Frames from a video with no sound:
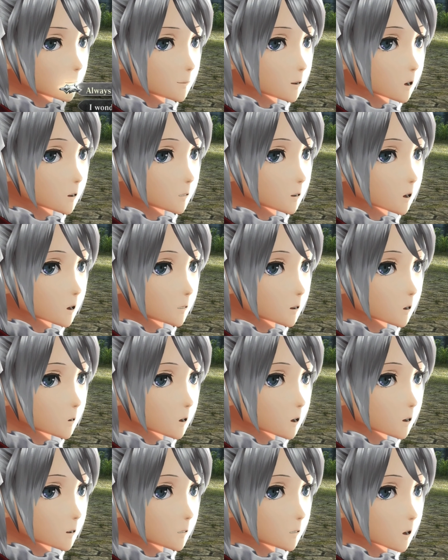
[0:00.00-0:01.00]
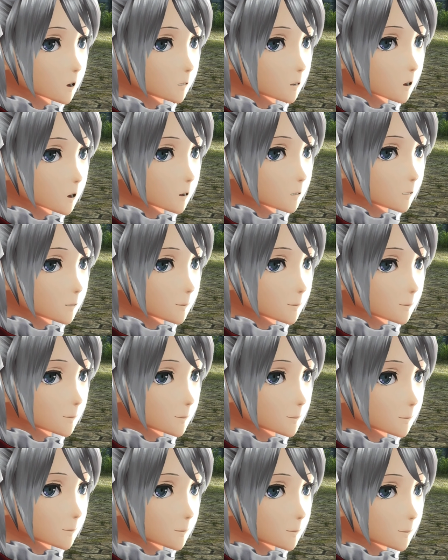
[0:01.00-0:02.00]
I thought you might say that.
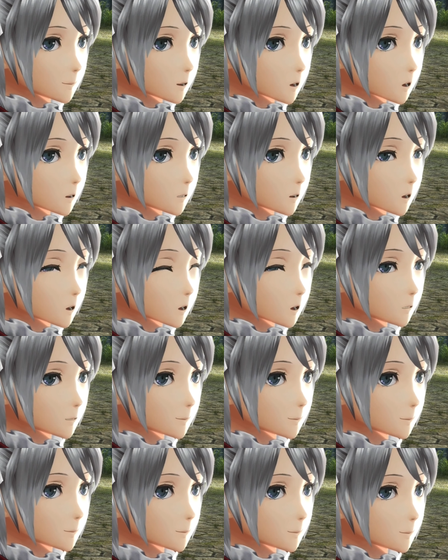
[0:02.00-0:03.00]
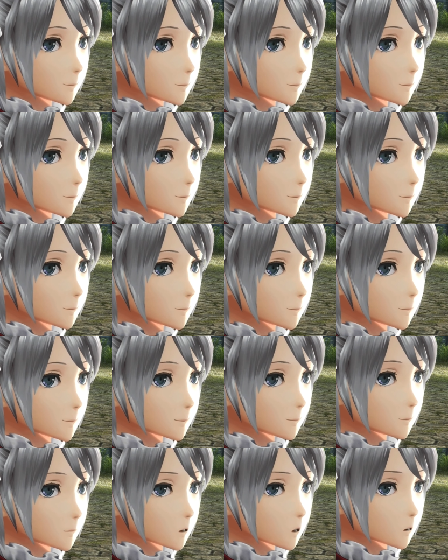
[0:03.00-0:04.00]
Thank you.
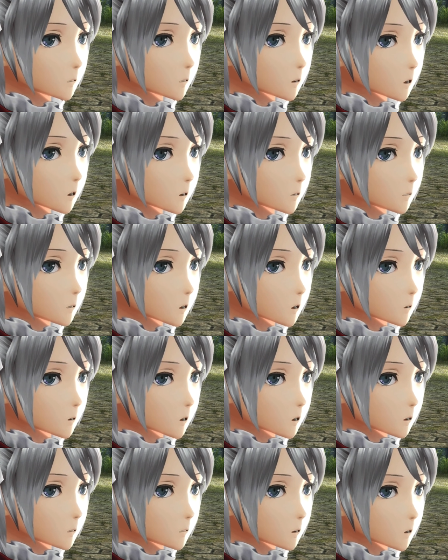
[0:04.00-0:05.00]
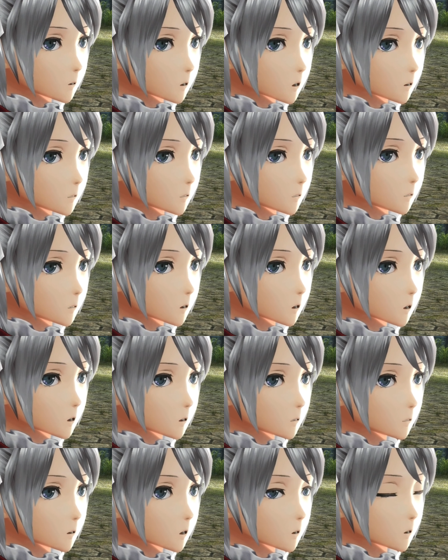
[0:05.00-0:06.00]
You've done so much to make me who
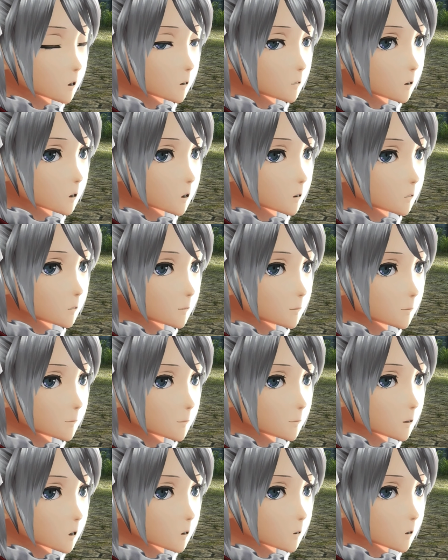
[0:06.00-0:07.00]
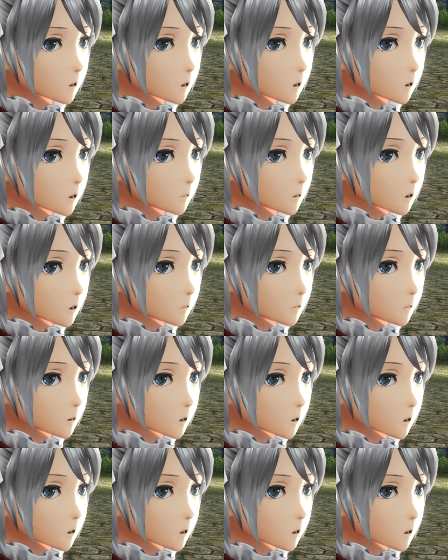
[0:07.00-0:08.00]
I am. I want to at least
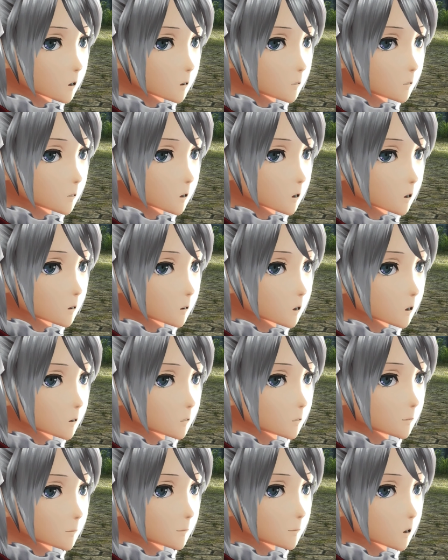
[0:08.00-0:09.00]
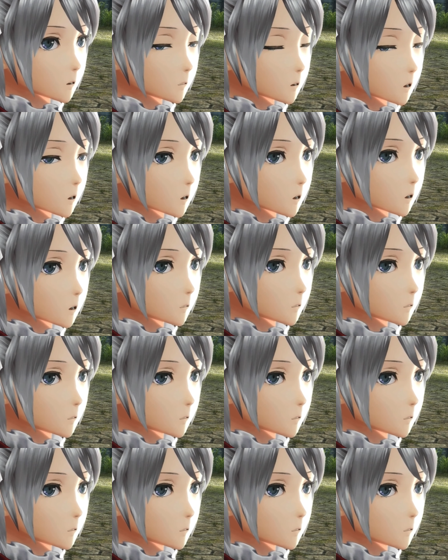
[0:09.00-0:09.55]
try to repay you, so